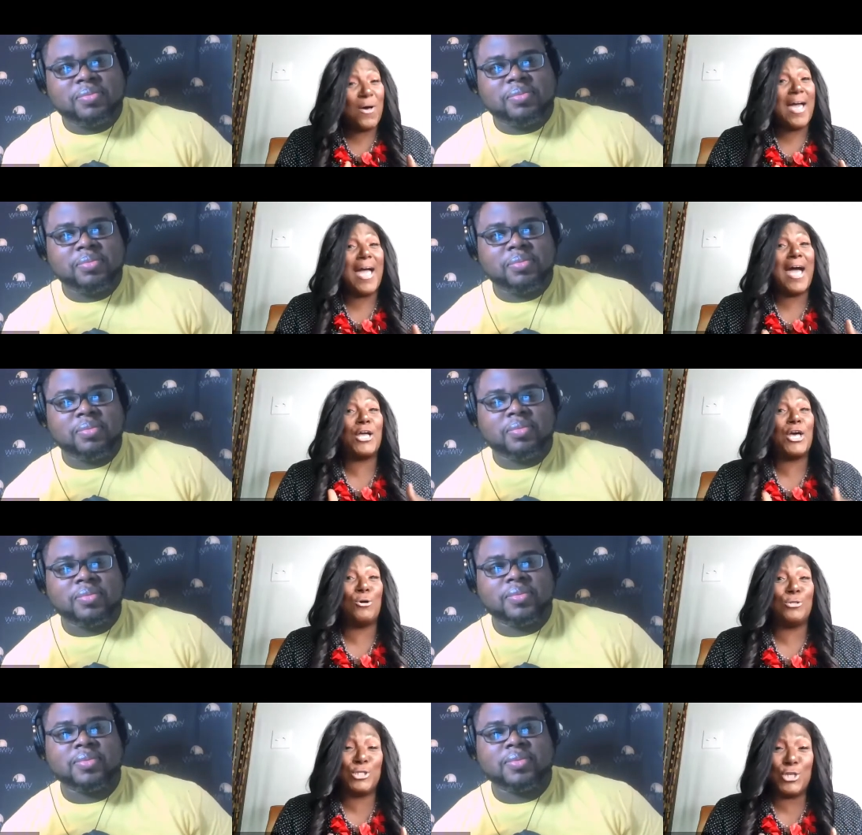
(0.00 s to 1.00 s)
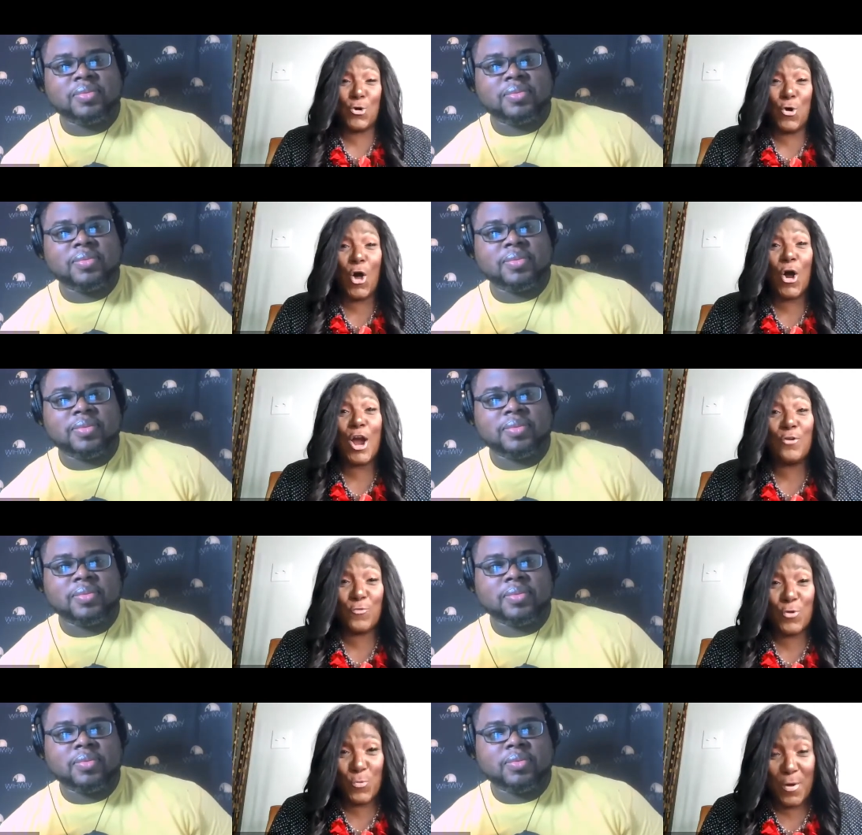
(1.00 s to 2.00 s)
Speaker 1: why I go so hard
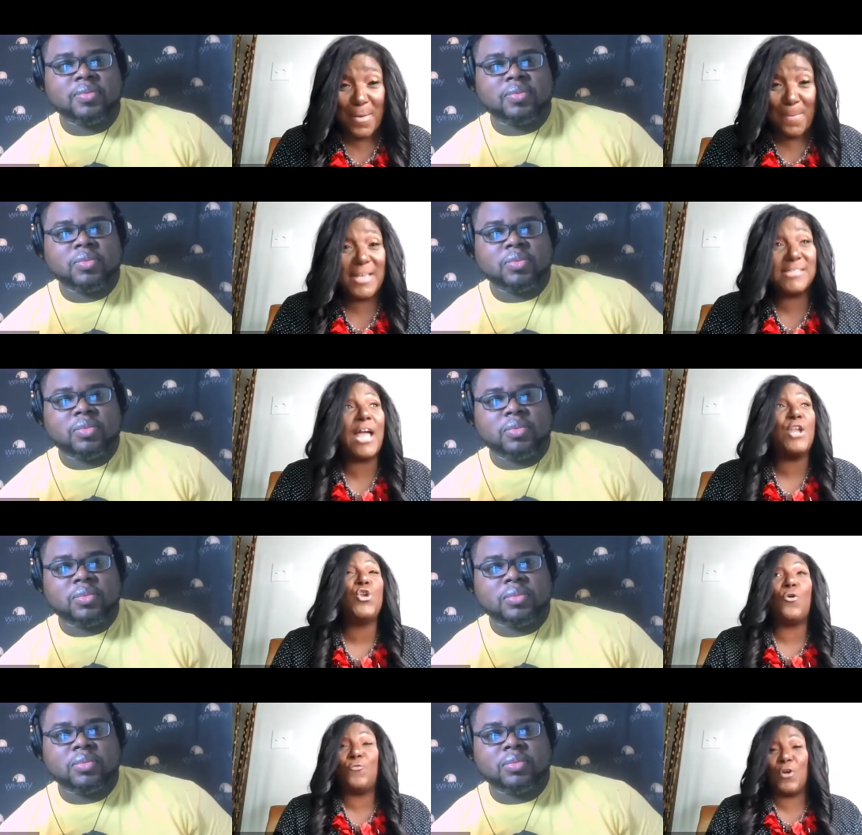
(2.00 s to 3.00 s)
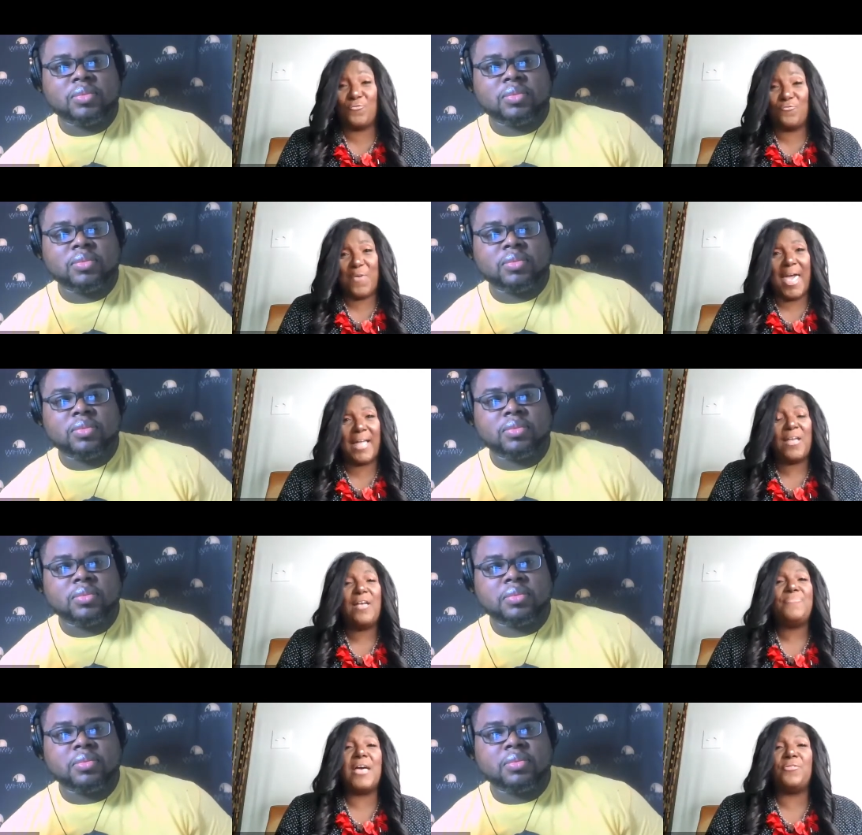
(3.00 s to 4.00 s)
for women, because I know for a fact
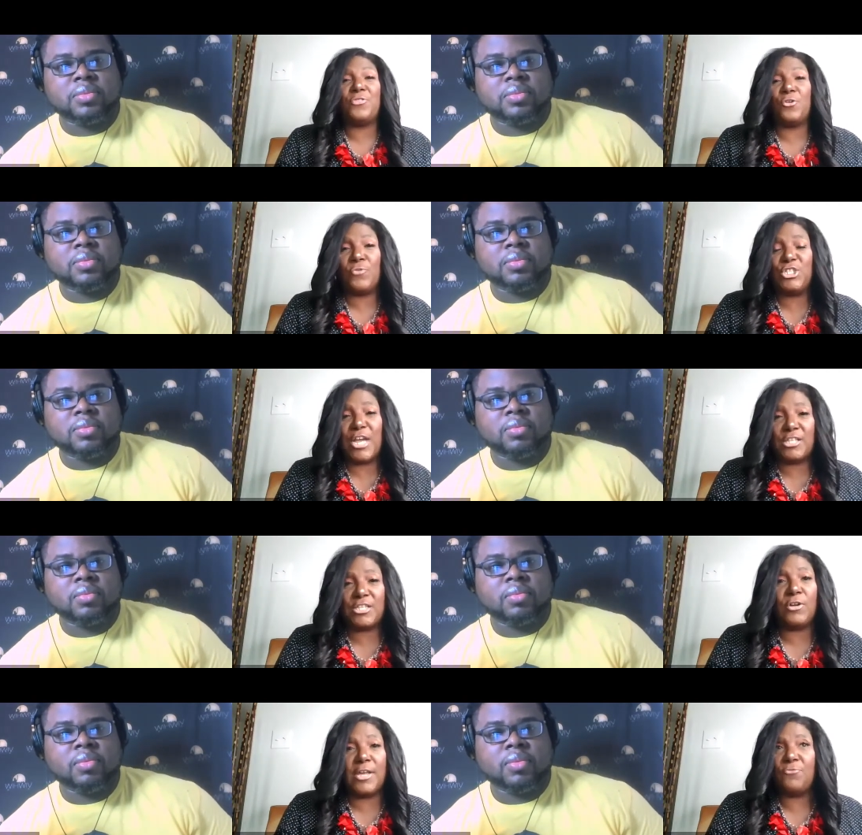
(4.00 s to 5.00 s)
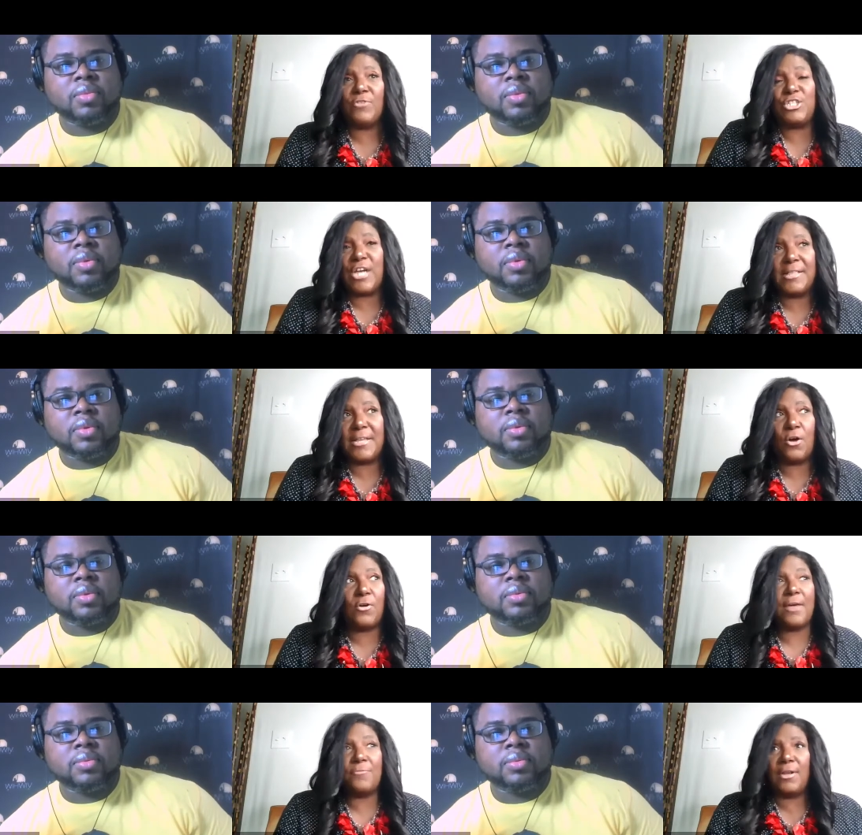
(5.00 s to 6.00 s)
that the reject, they're getting rejected
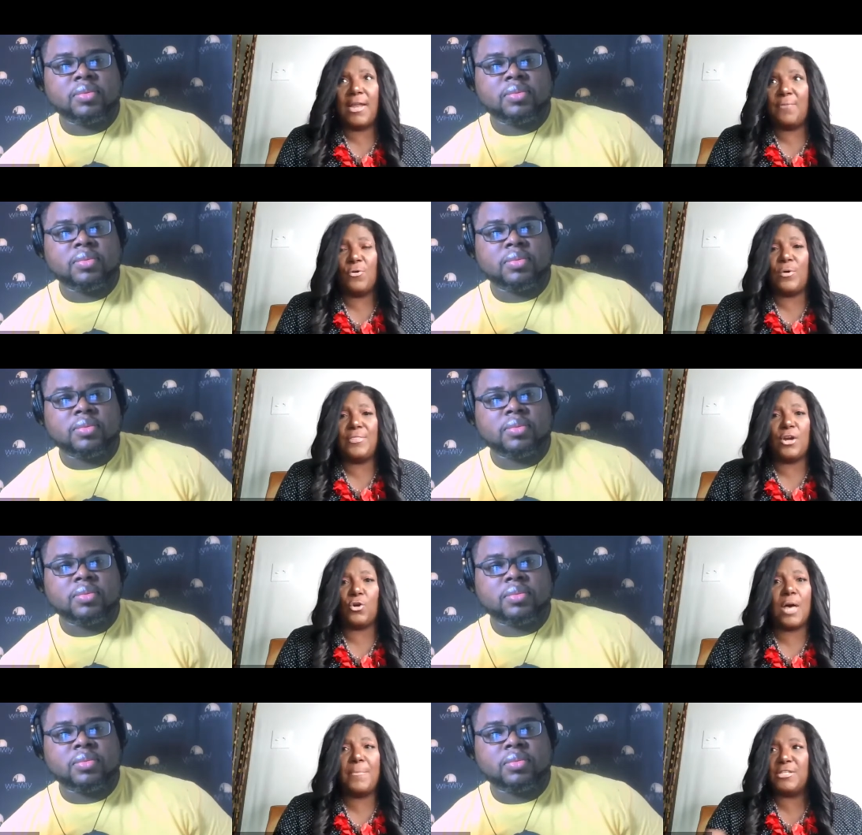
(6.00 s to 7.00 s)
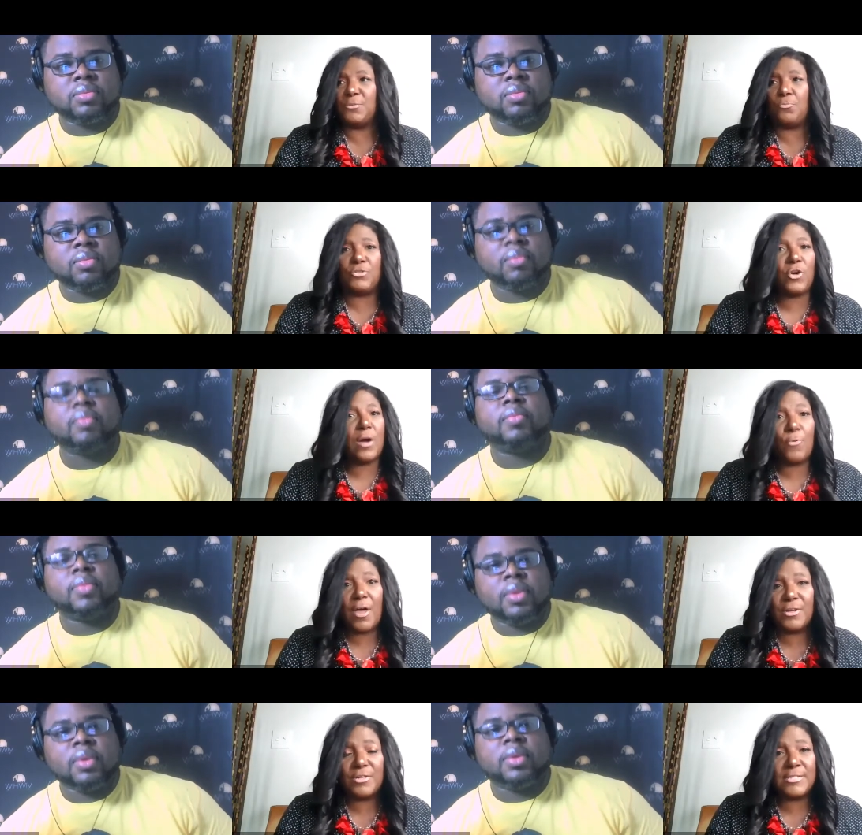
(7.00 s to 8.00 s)
on every level when they're coming to, to our
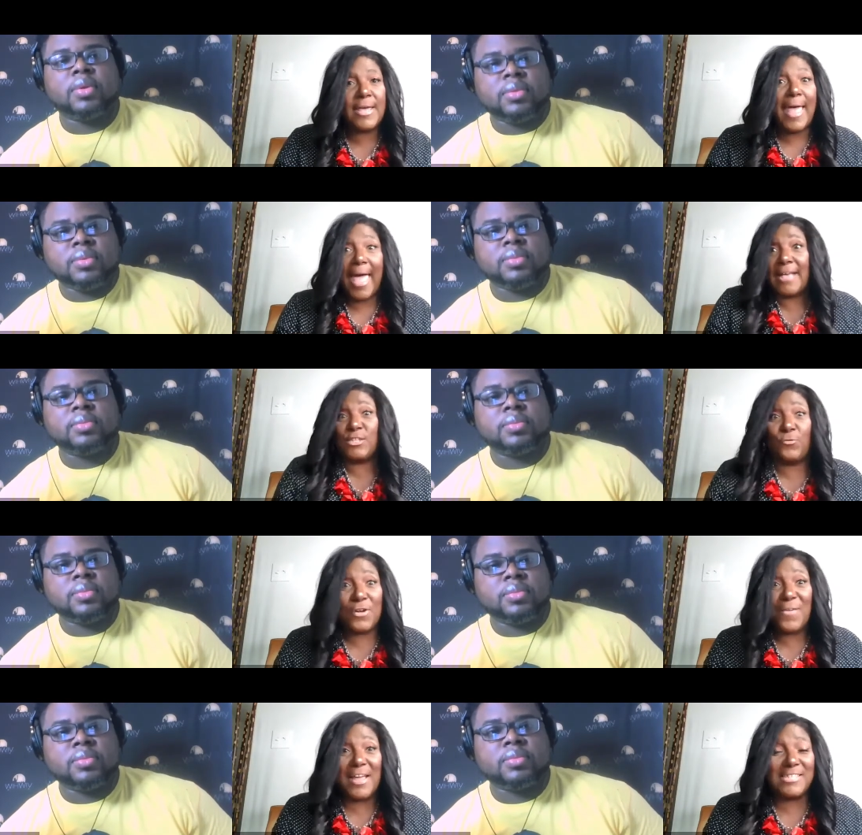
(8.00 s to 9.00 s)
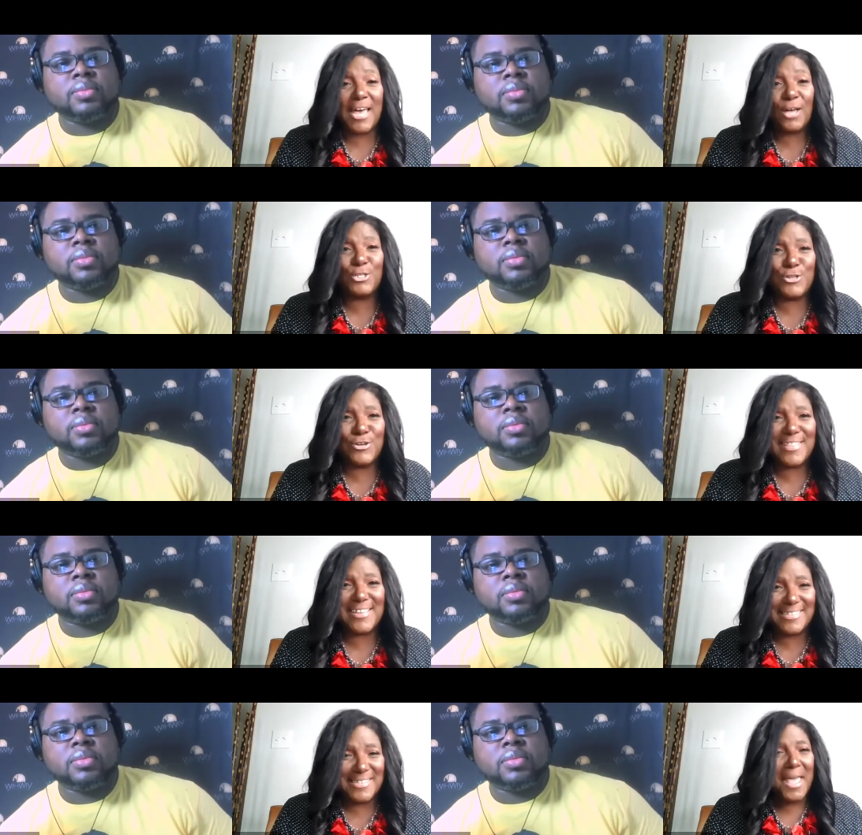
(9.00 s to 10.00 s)
brothers asking for advice how to do
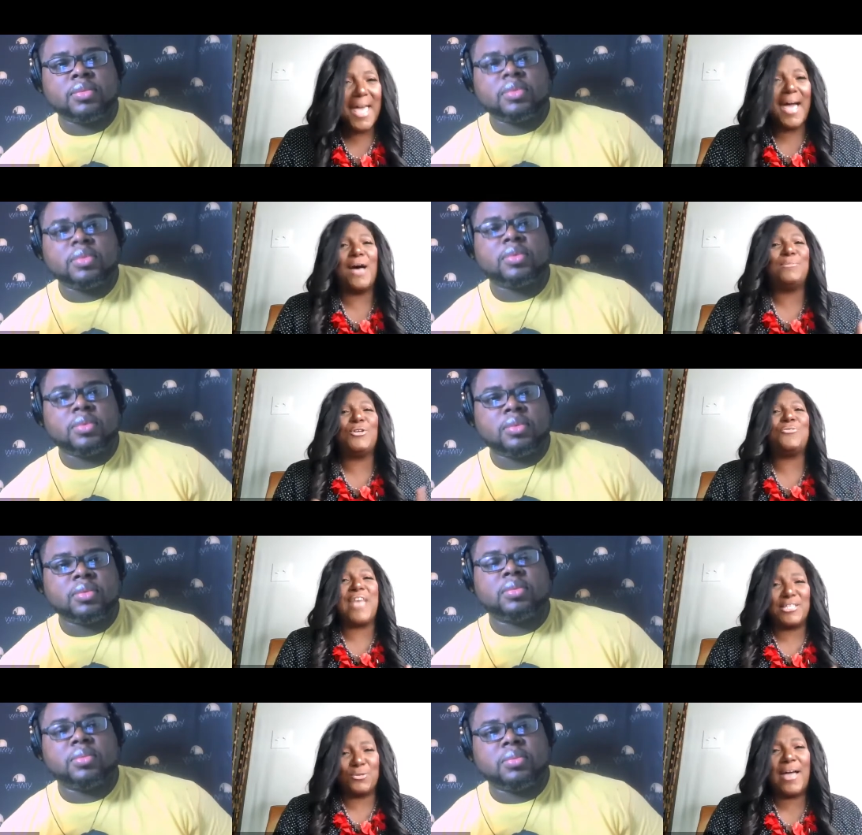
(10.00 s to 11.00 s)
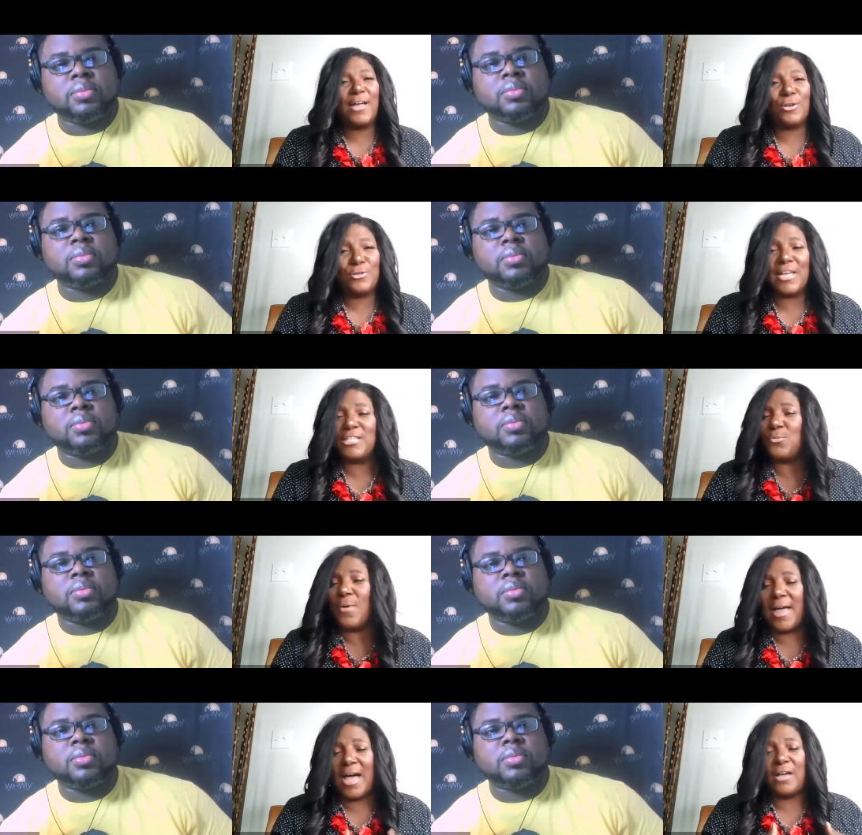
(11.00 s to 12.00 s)
this. Um, so that's why I go. That's
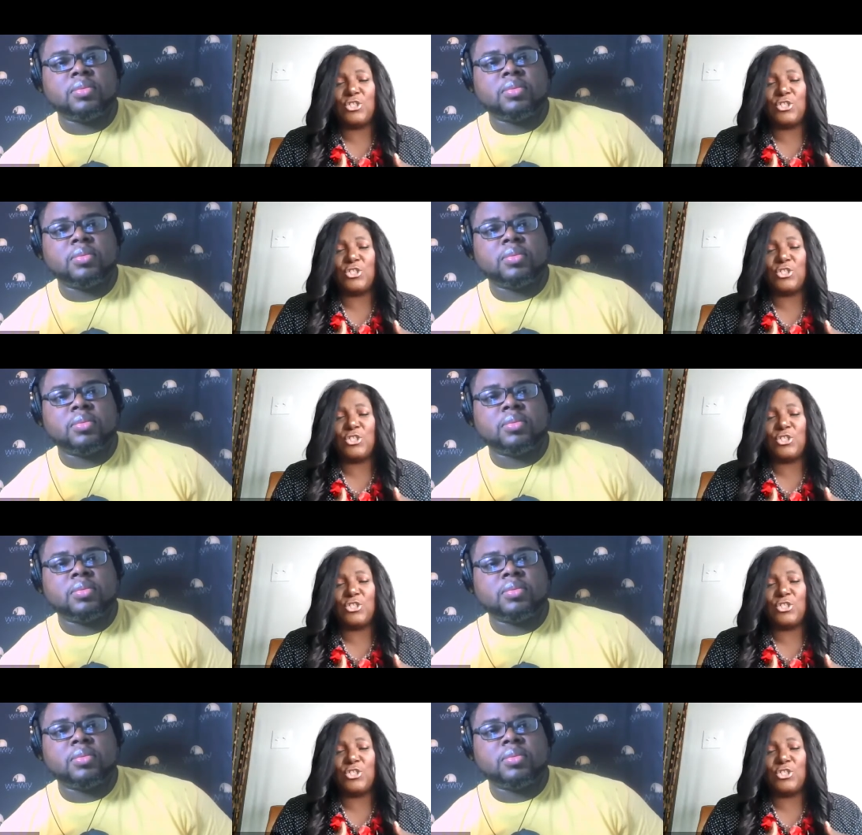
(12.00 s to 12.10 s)
why I